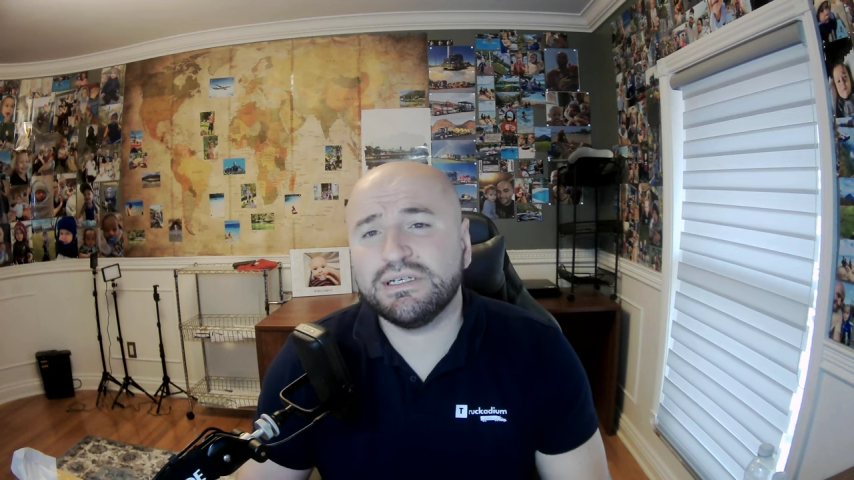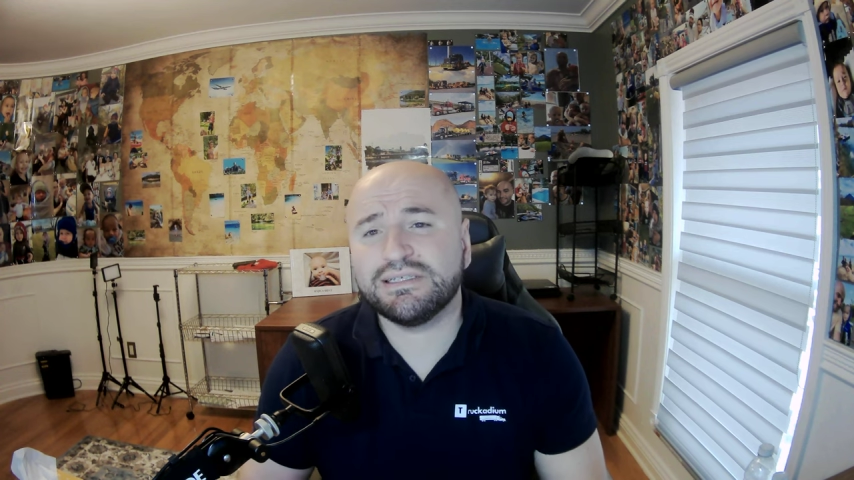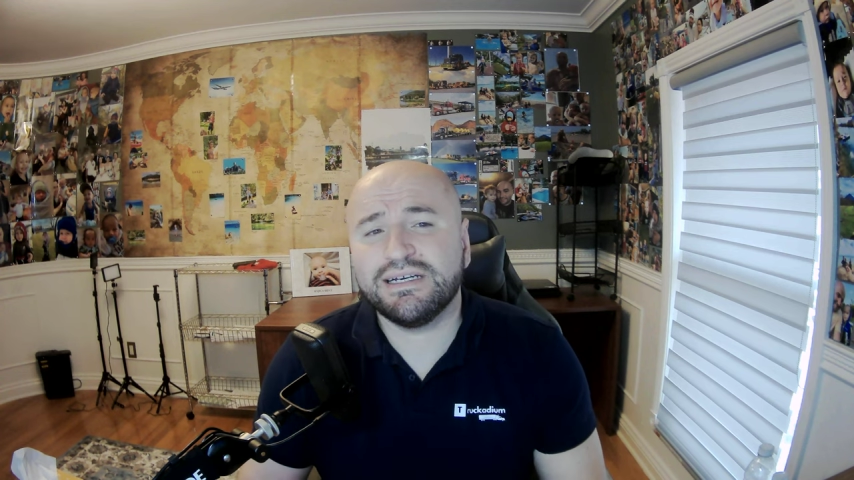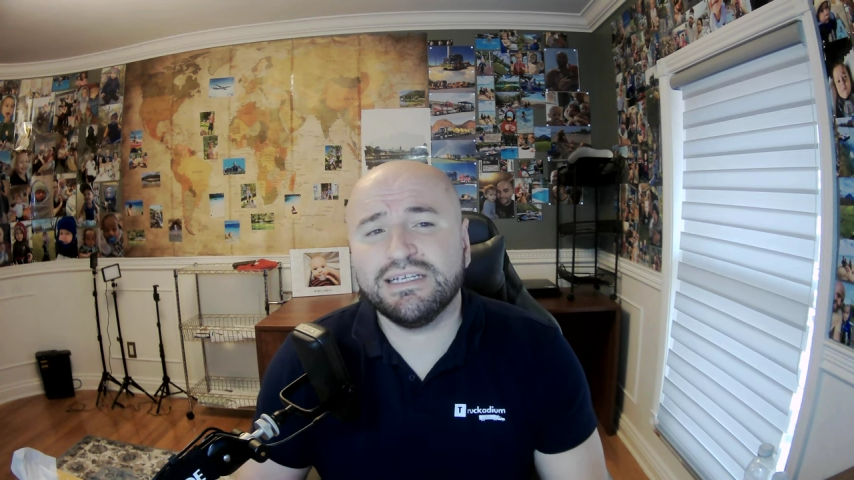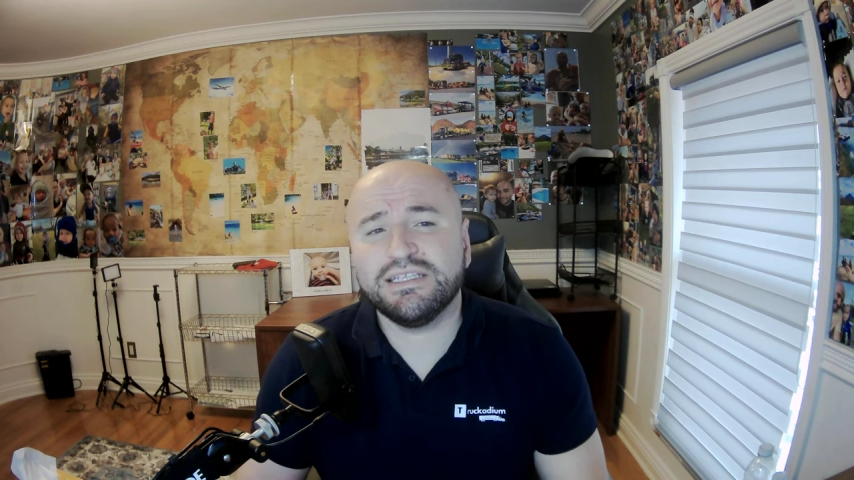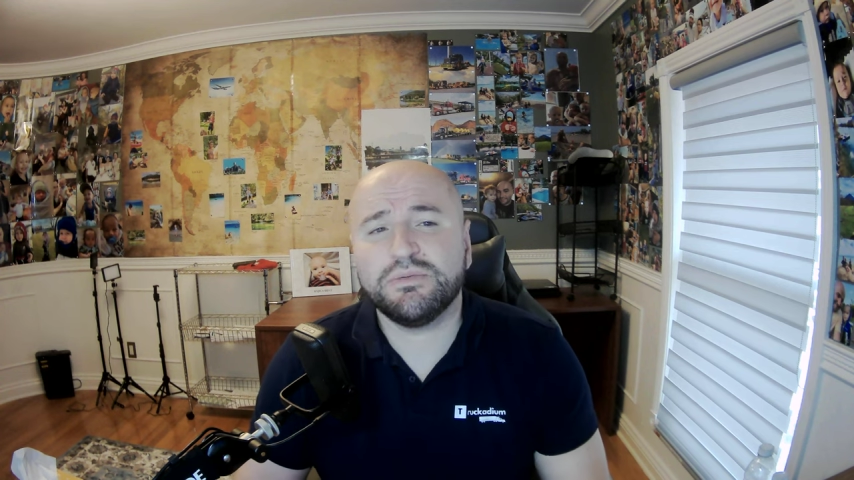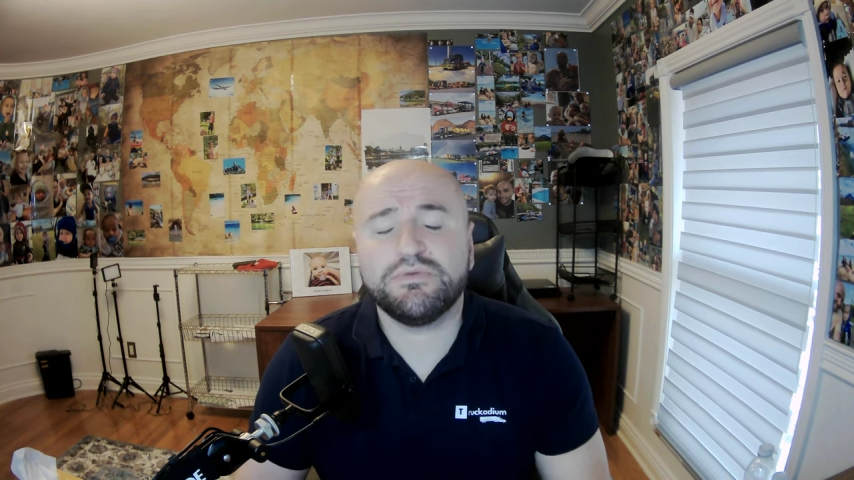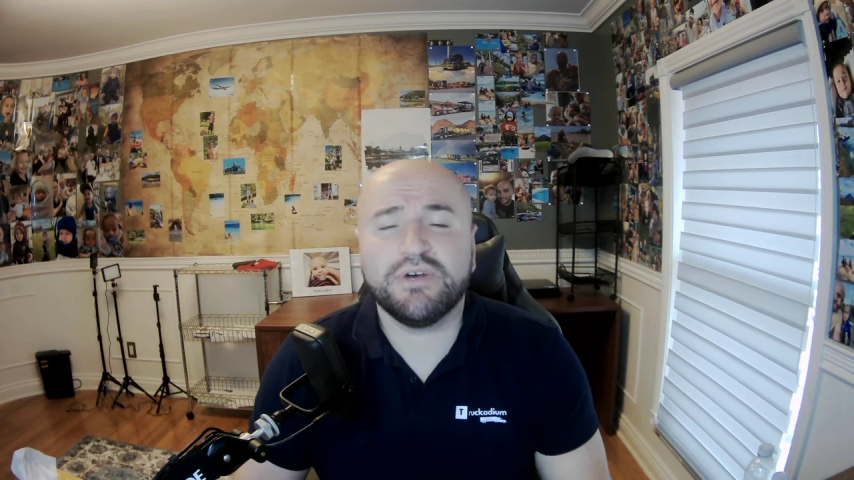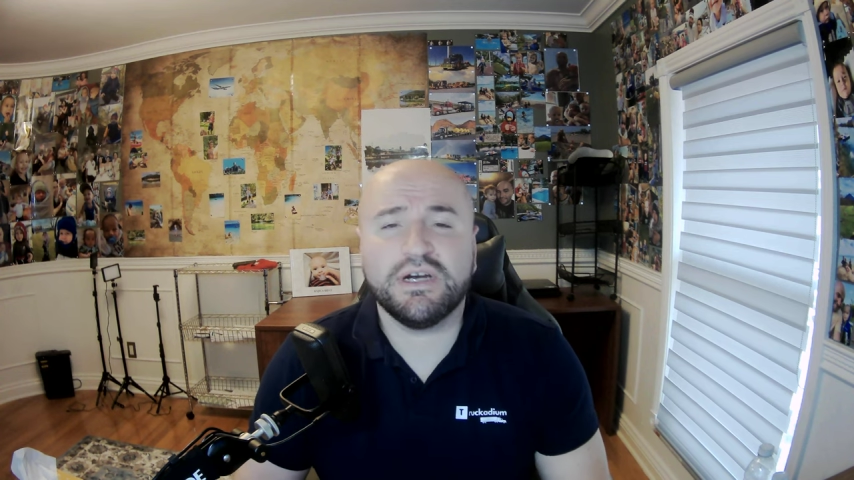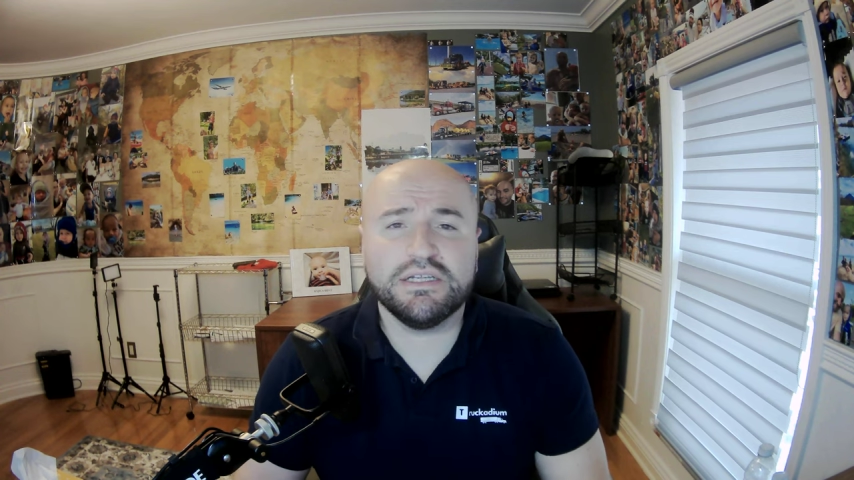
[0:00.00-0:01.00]
designed to
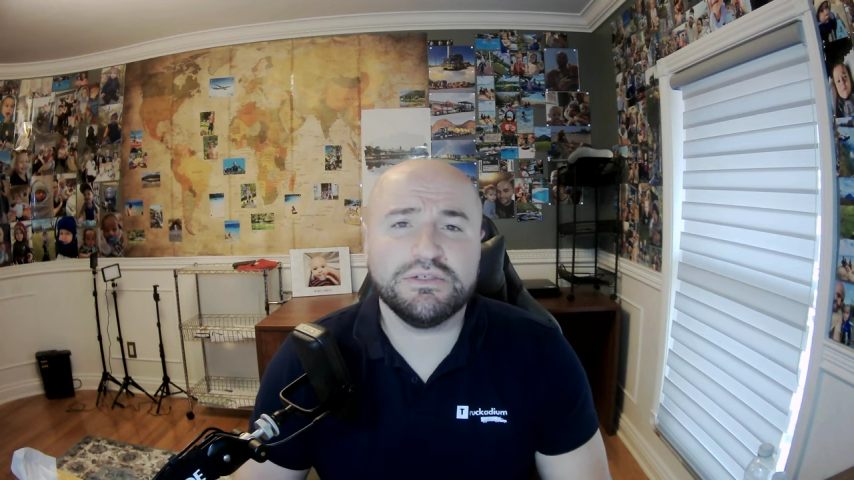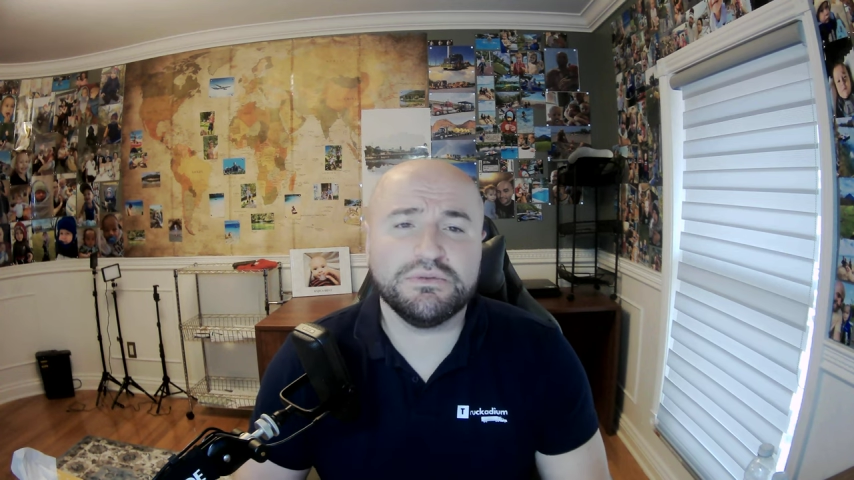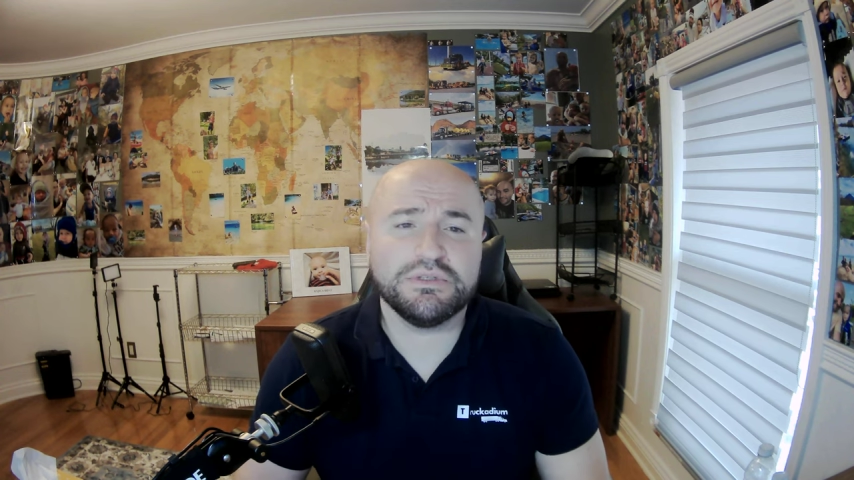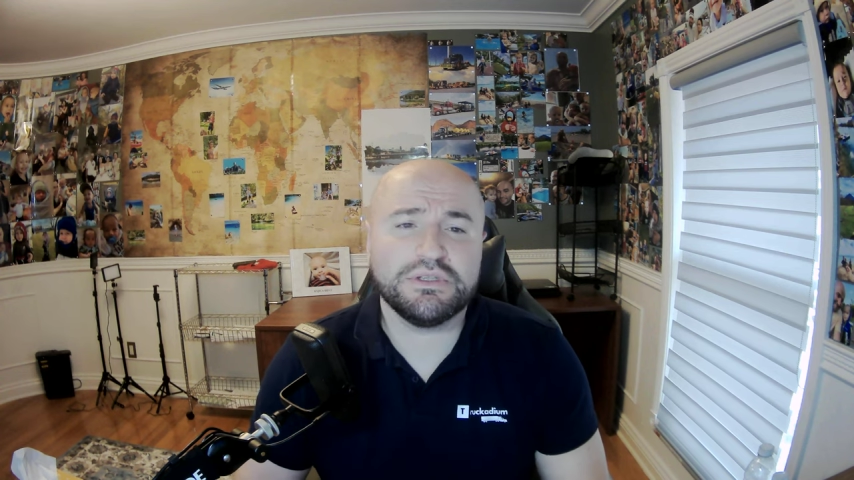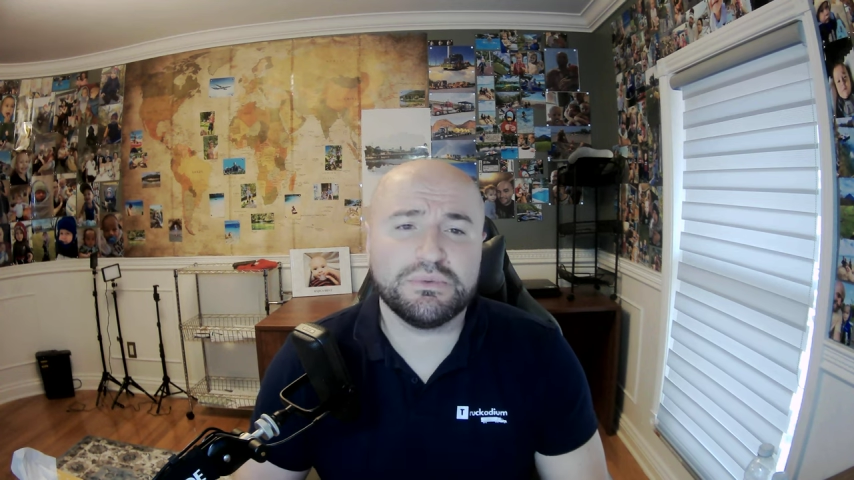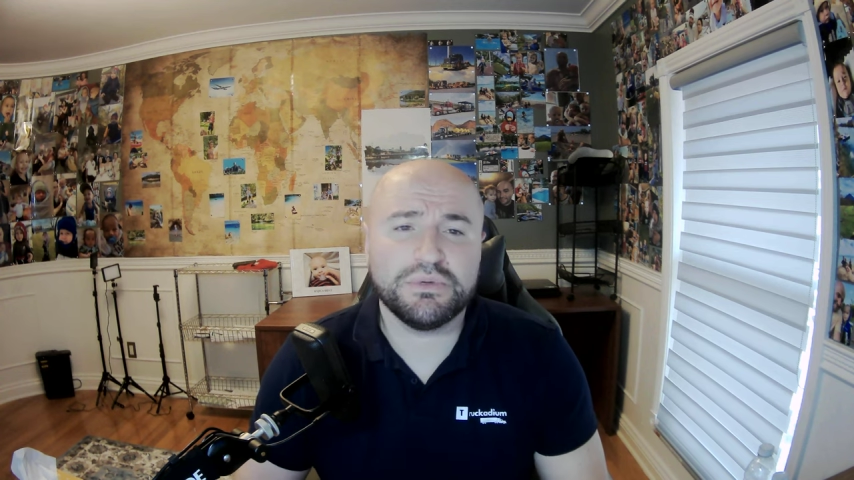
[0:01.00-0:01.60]
provide you with